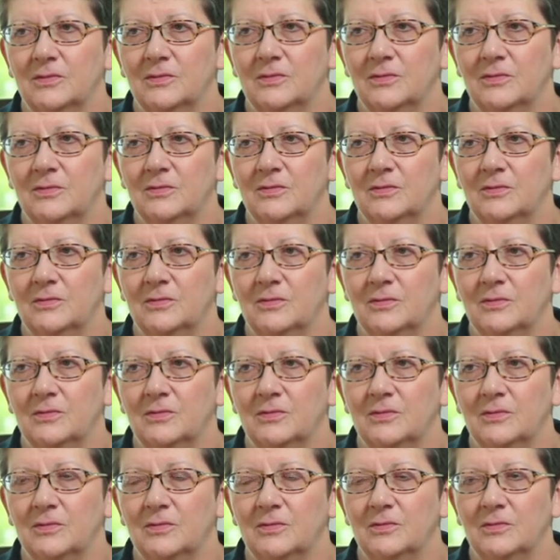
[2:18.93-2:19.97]

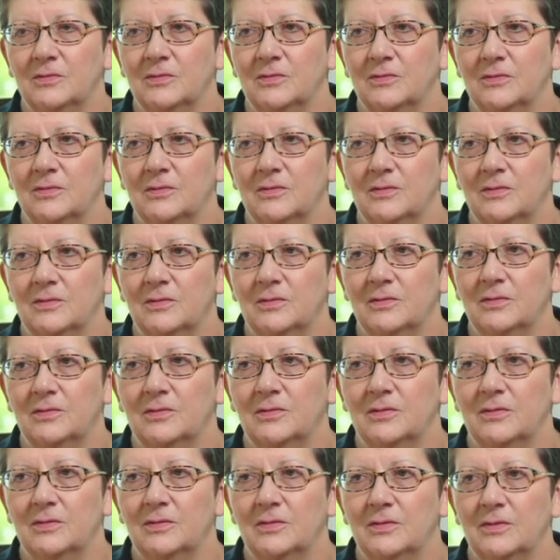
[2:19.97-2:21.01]

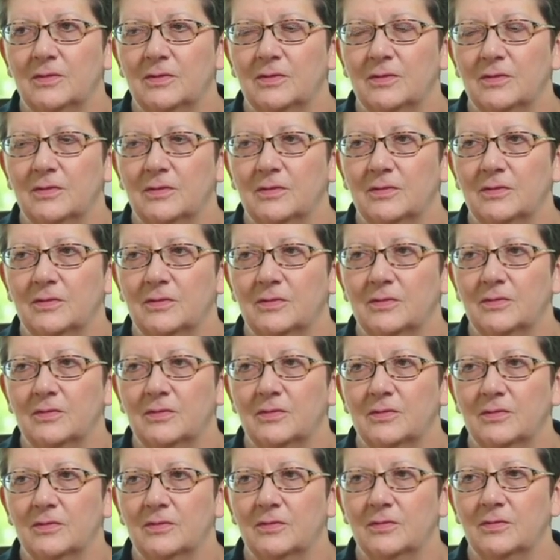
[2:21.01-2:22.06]

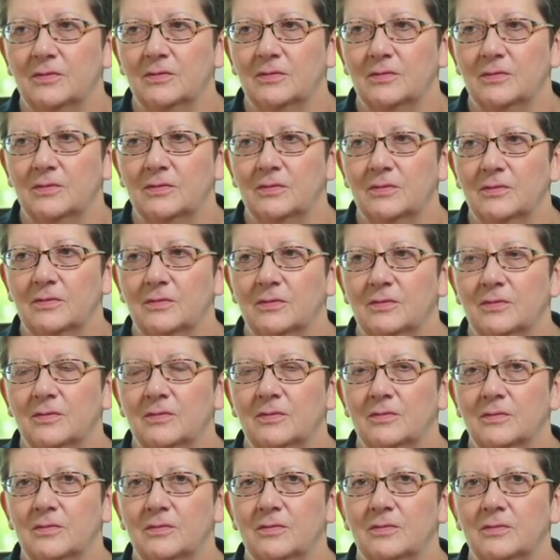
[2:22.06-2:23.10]

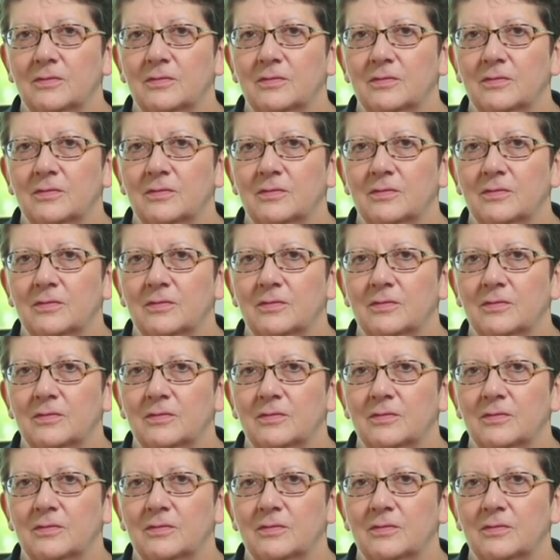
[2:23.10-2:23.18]
(silent)